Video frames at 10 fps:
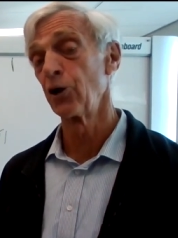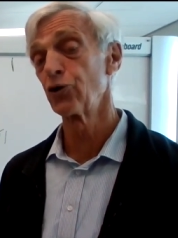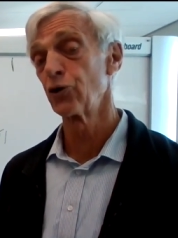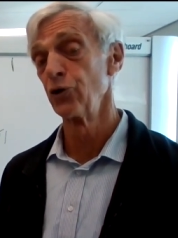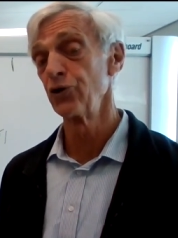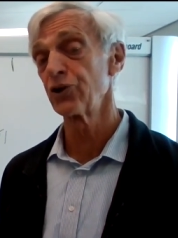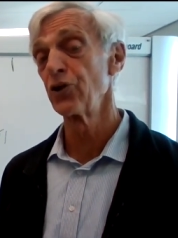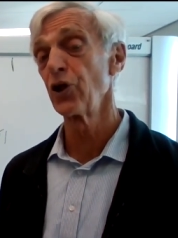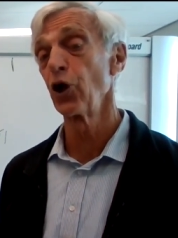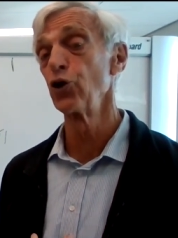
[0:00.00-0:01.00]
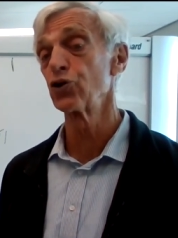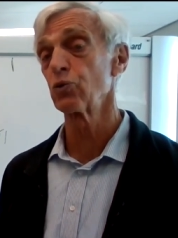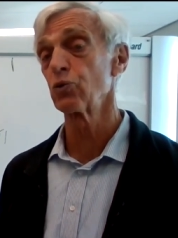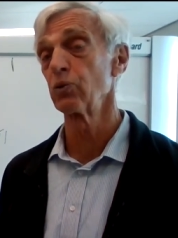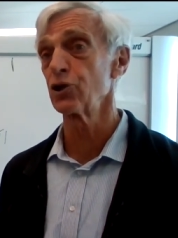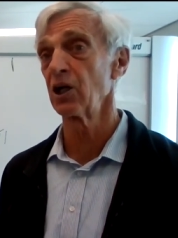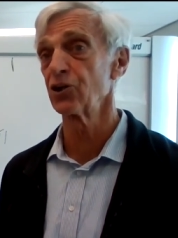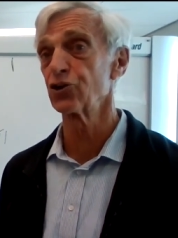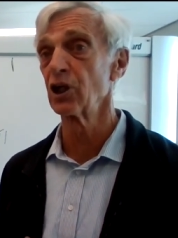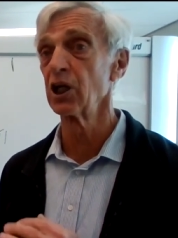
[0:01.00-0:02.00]
untruths are those where a
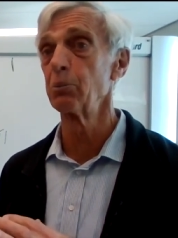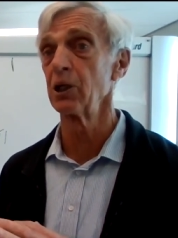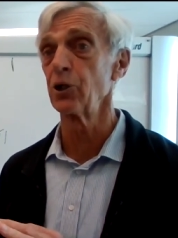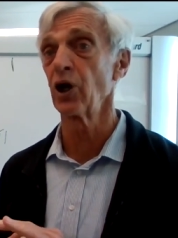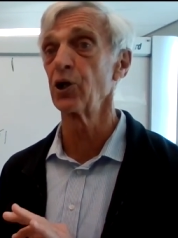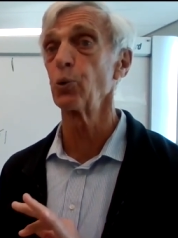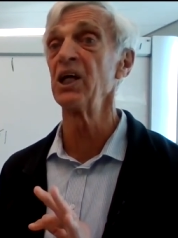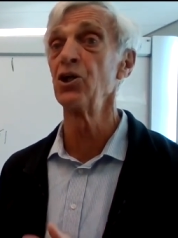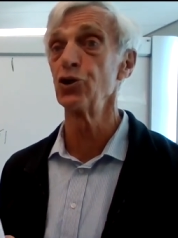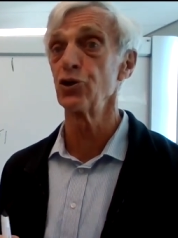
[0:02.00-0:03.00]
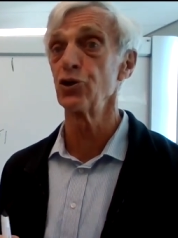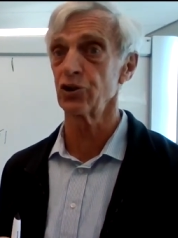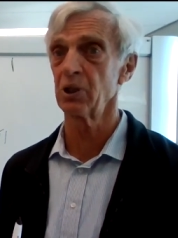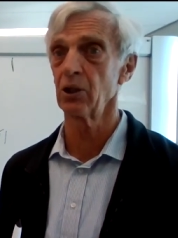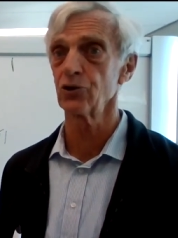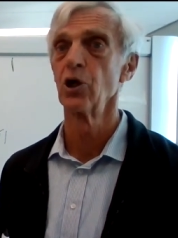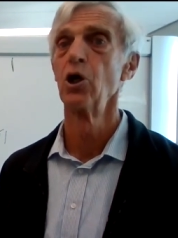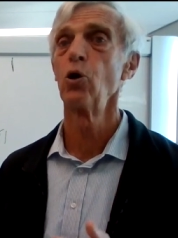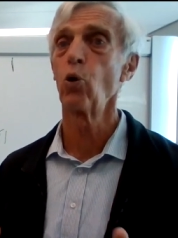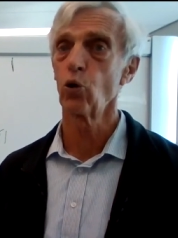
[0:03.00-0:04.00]
child is deliberately trying to injure somebody else